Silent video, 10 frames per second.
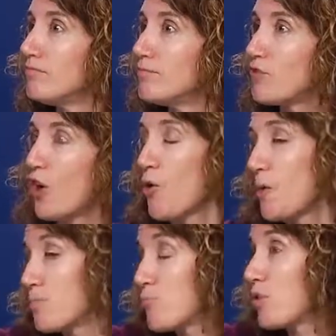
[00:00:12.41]
So
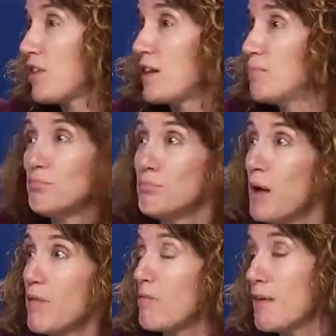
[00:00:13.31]
it put
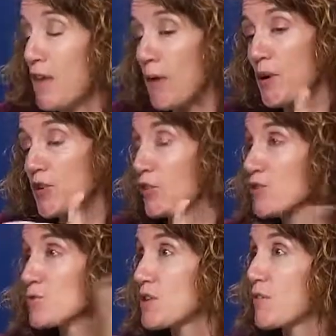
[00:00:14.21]
that way the
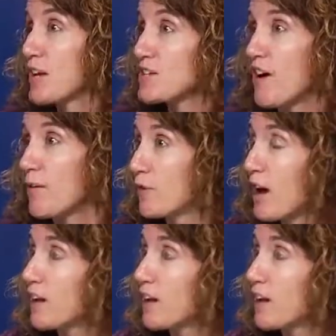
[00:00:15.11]
cursor was on the next line. Kind of